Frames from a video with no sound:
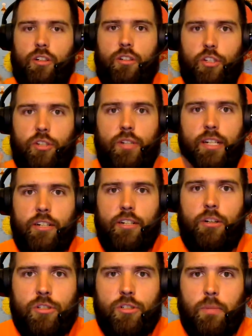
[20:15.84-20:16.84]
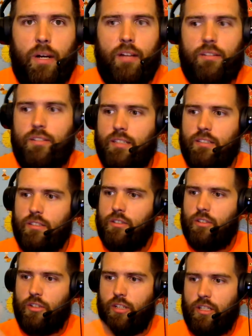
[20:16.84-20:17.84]
You need your commercial pilot's
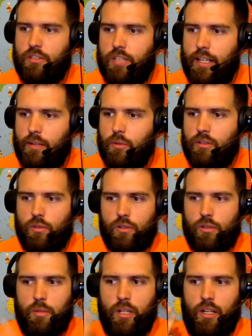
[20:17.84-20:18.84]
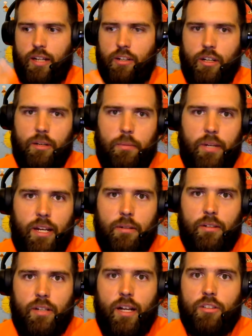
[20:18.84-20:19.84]
license, you need a tailwheel endorsement, and you need to
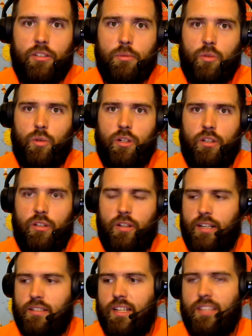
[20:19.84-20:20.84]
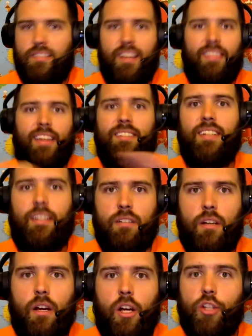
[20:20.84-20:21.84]
be eligible to work in the United States, and that's it.
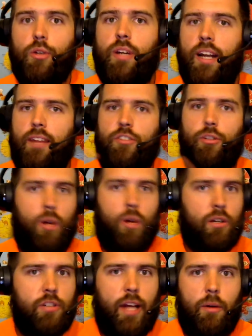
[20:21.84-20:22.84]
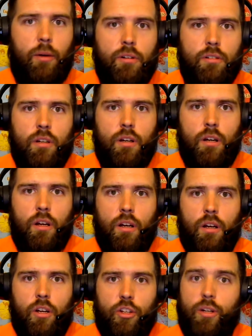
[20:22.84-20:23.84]
You could have 200 hours,
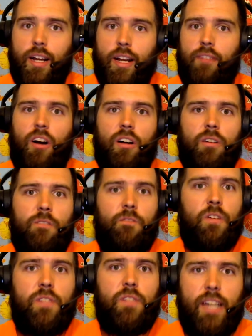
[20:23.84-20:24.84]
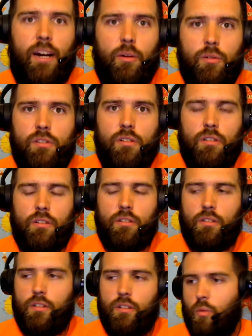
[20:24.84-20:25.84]
you could have 150 hours,
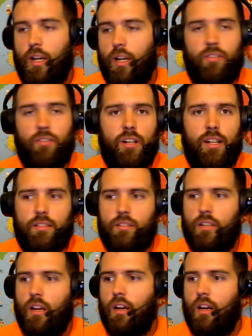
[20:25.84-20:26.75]
whatever it is